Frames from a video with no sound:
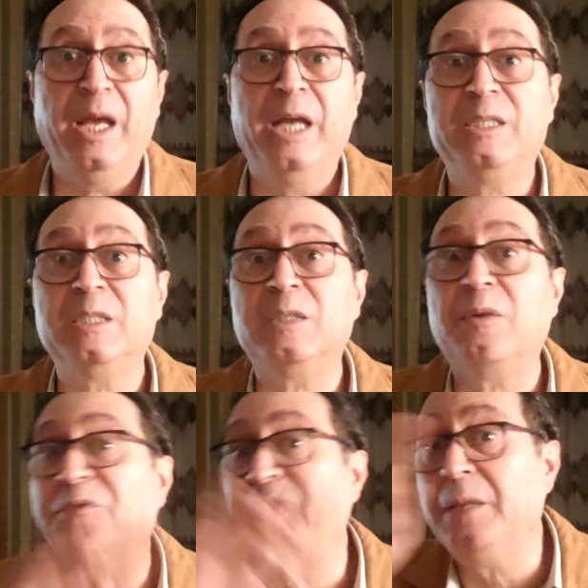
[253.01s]
It is
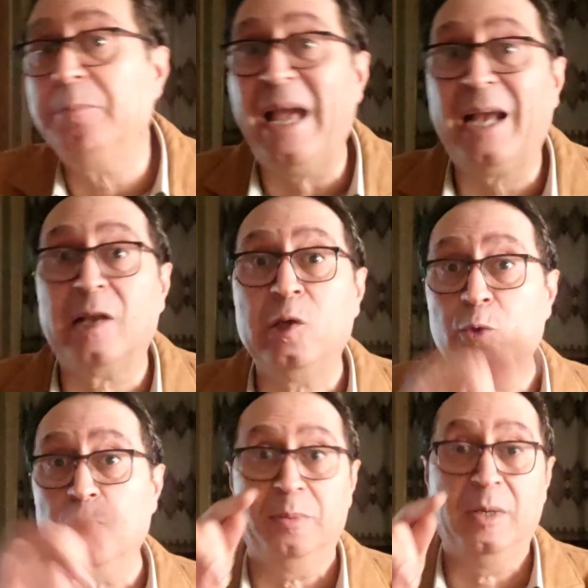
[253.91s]
feedback
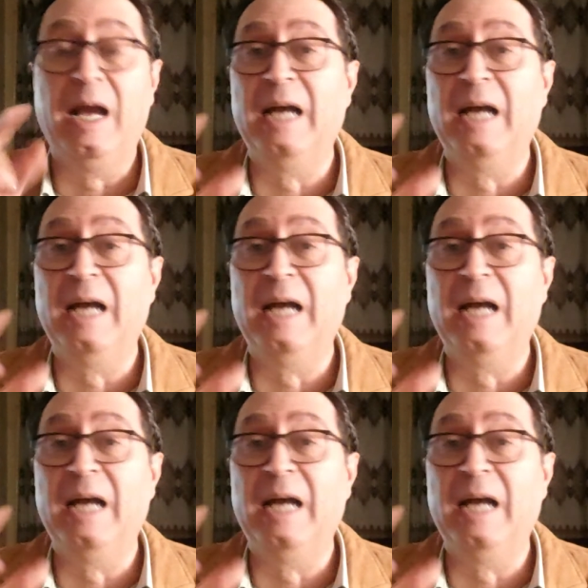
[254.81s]
loop,